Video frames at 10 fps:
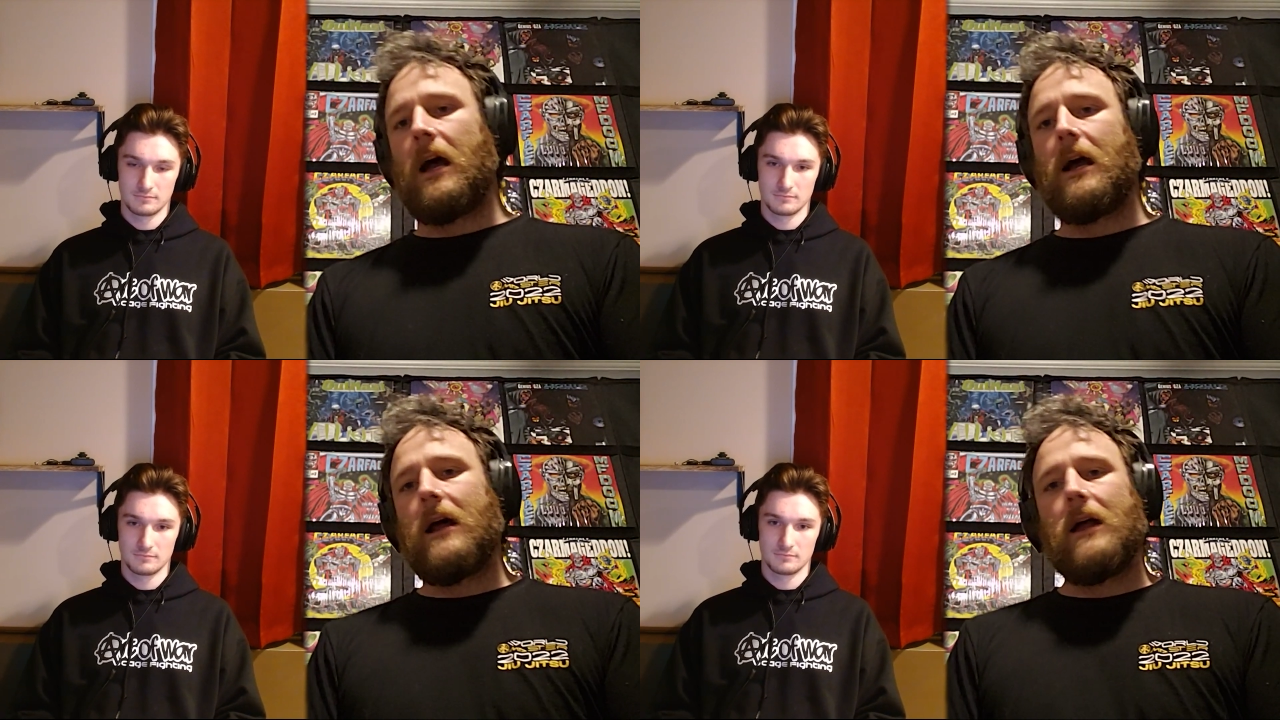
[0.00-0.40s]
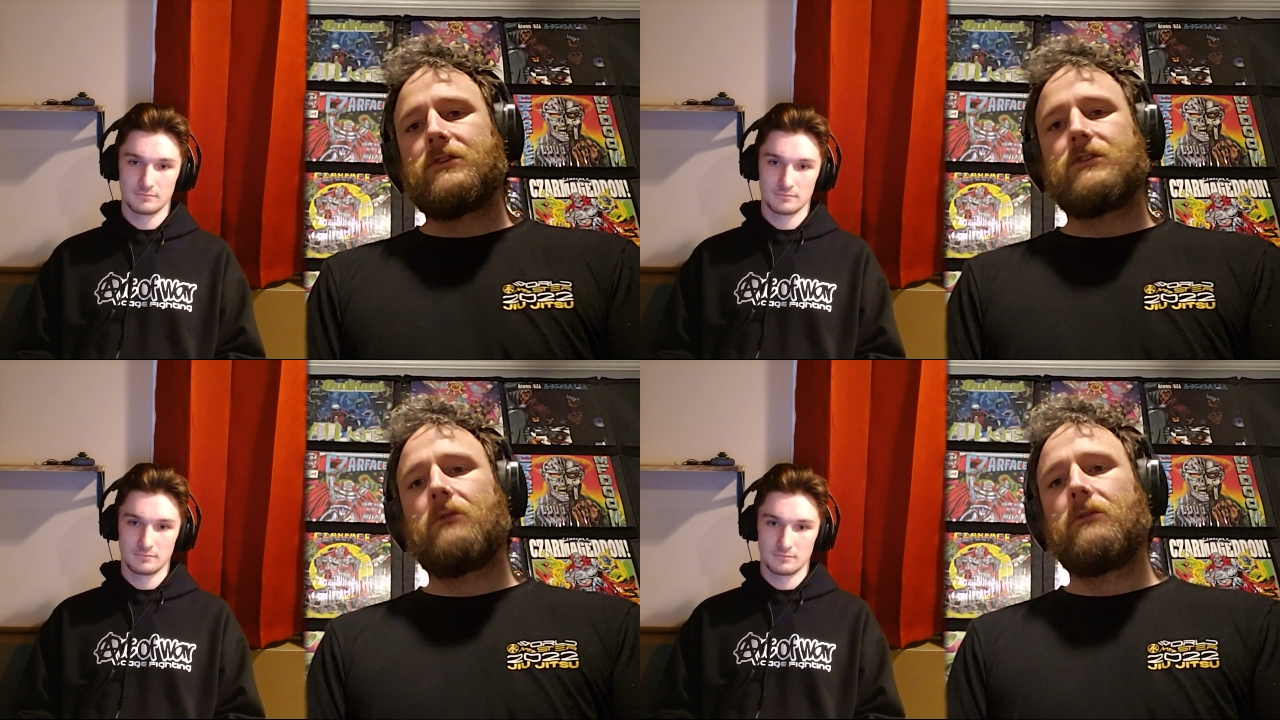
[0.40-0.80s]
Speaker 1: I, I
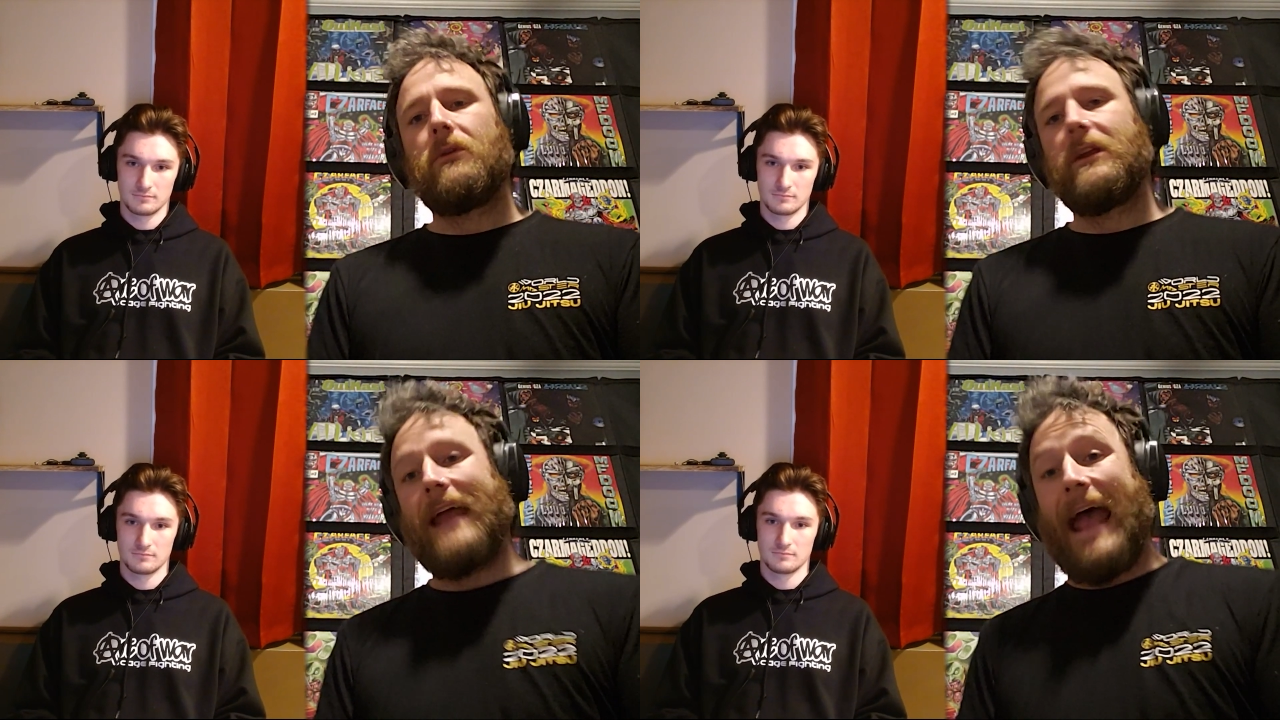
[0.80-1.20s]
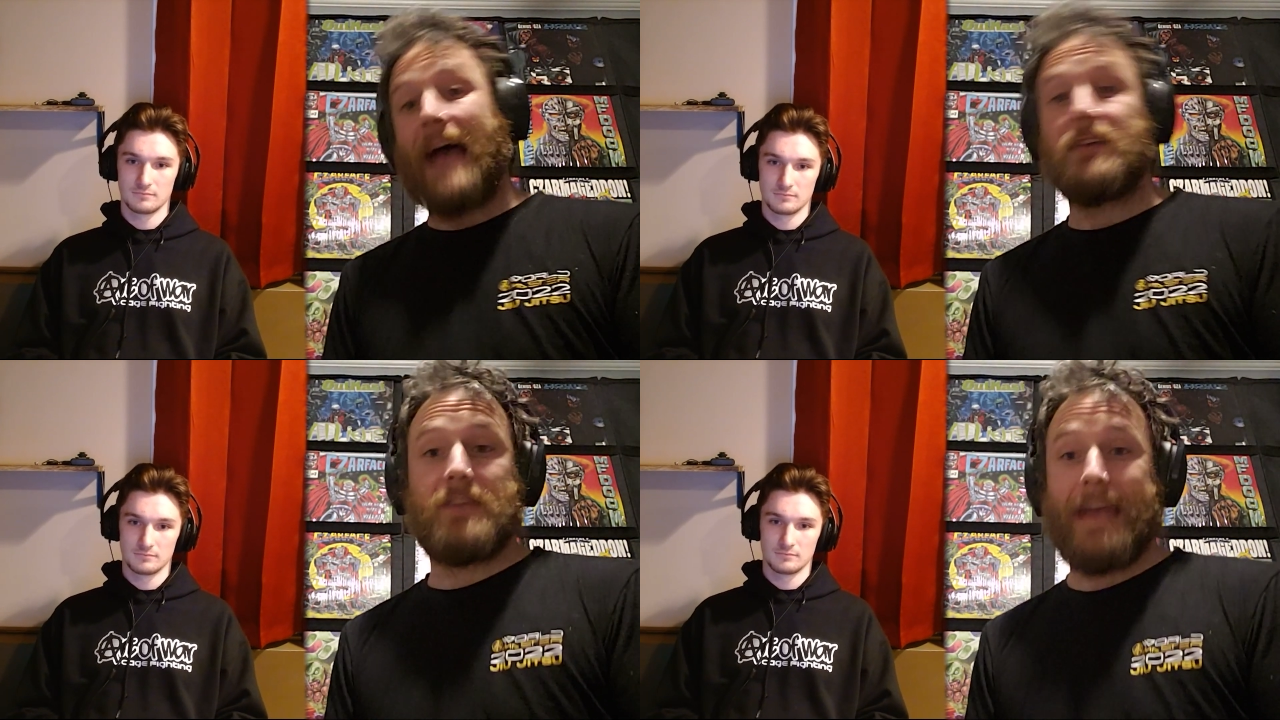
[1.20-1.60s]
just don't know that it
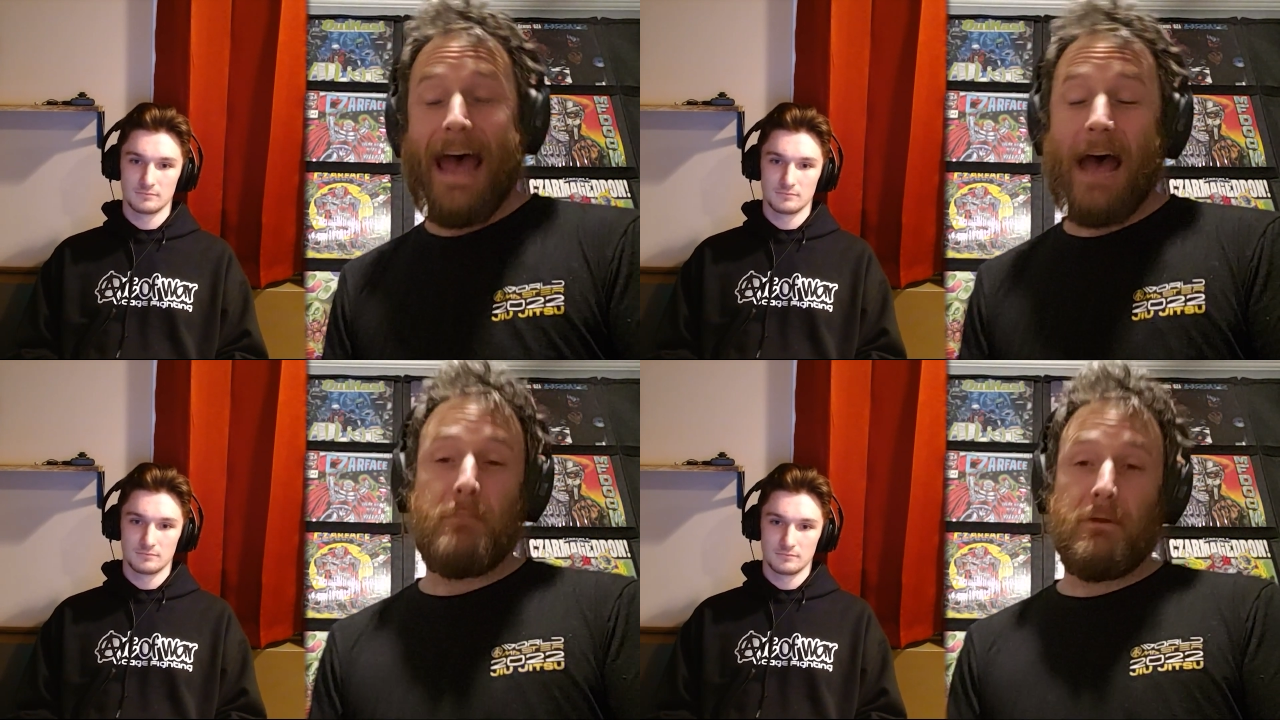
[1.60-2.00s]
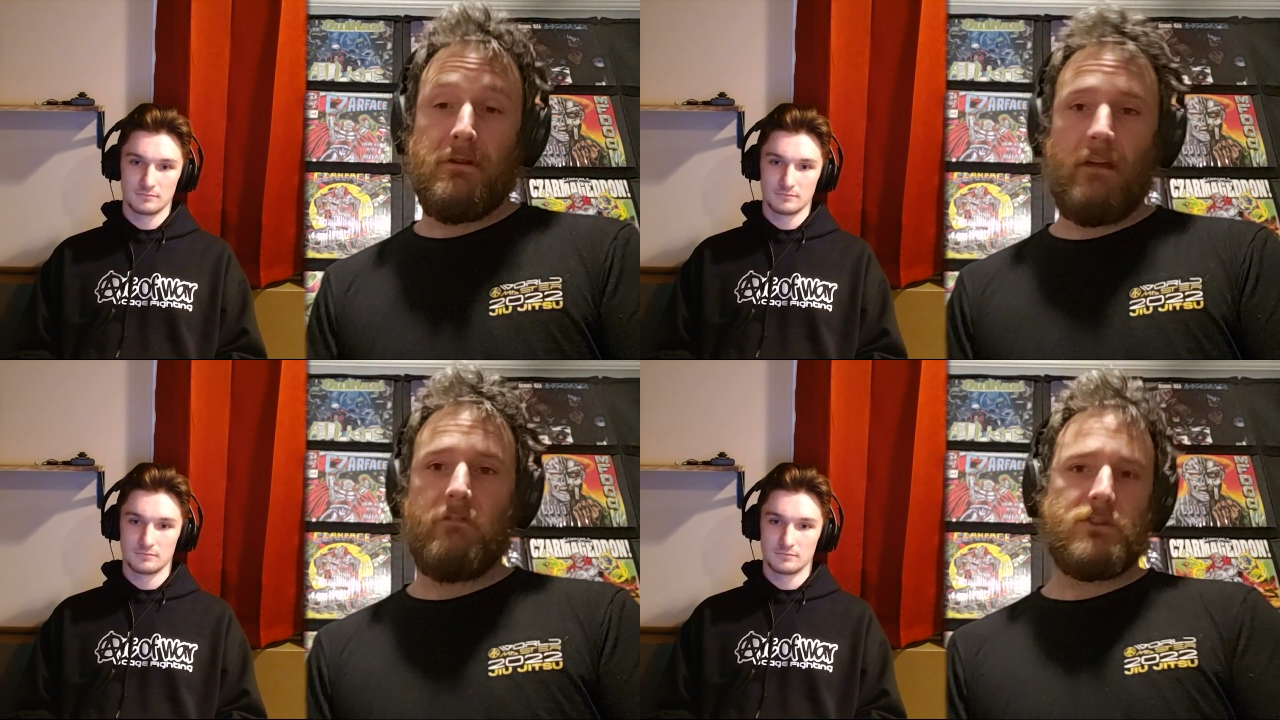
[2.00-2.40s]
has to
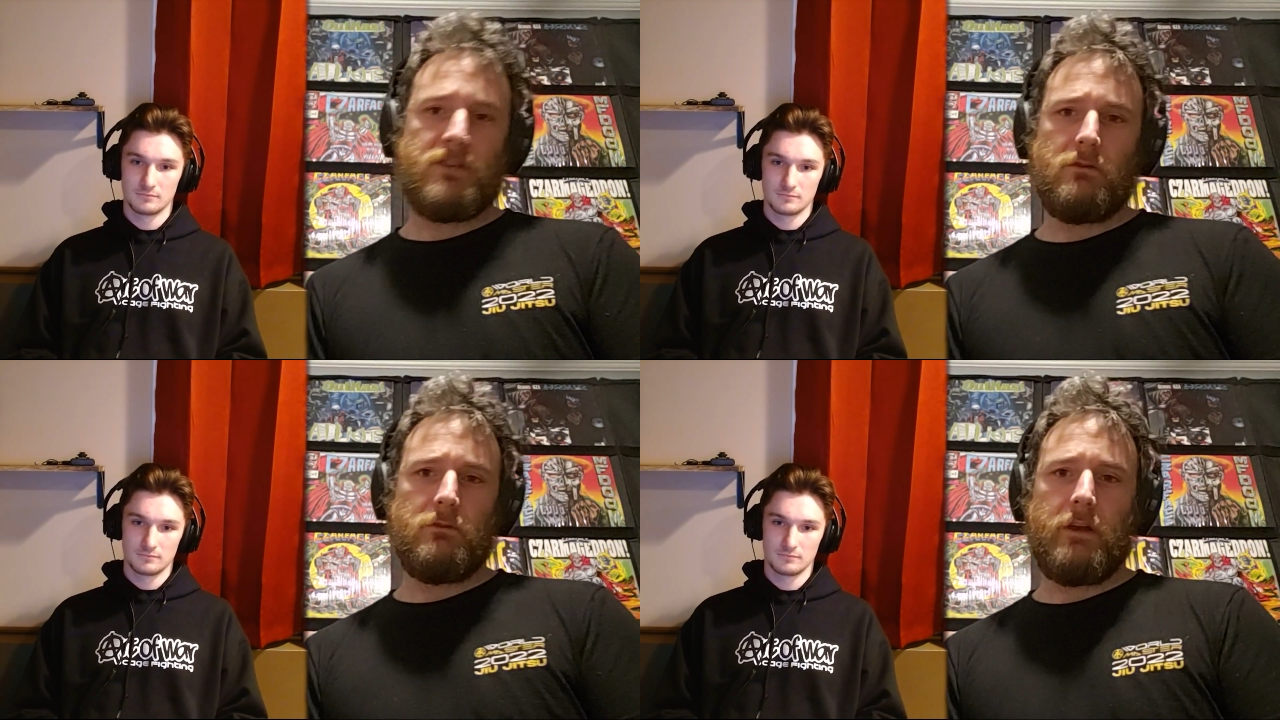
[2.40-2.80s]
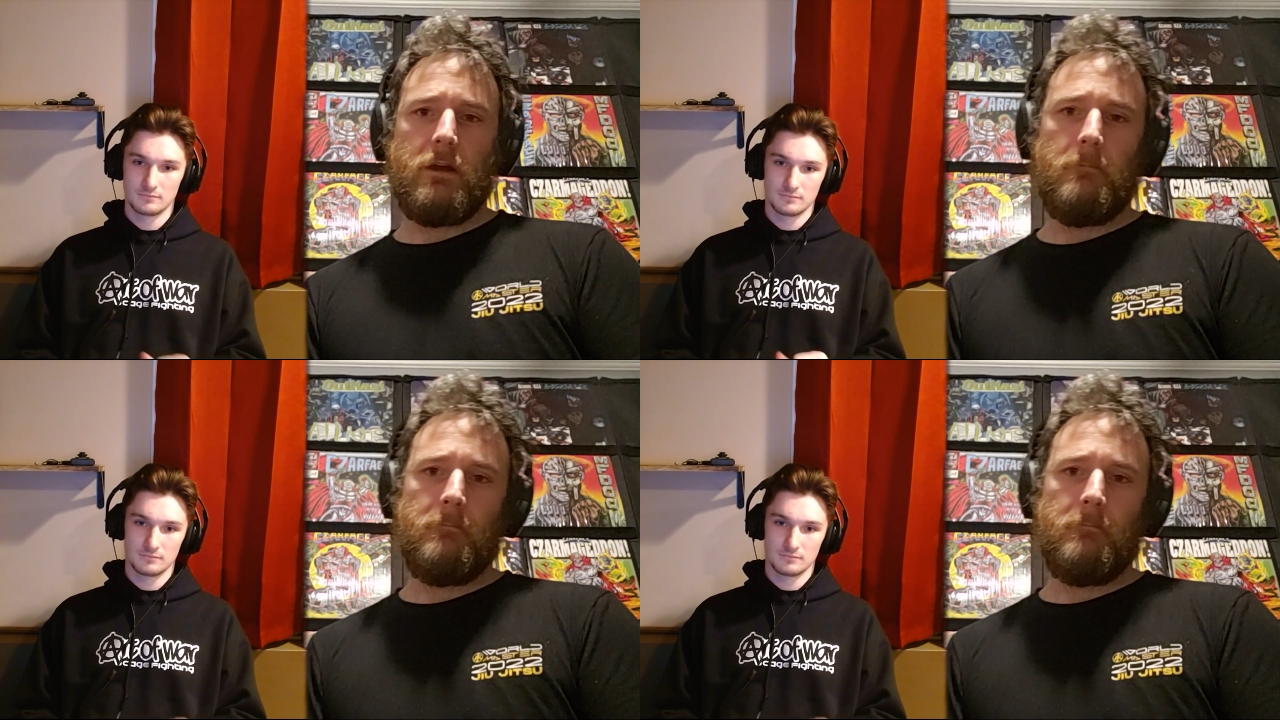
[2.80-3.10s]
happen every single time.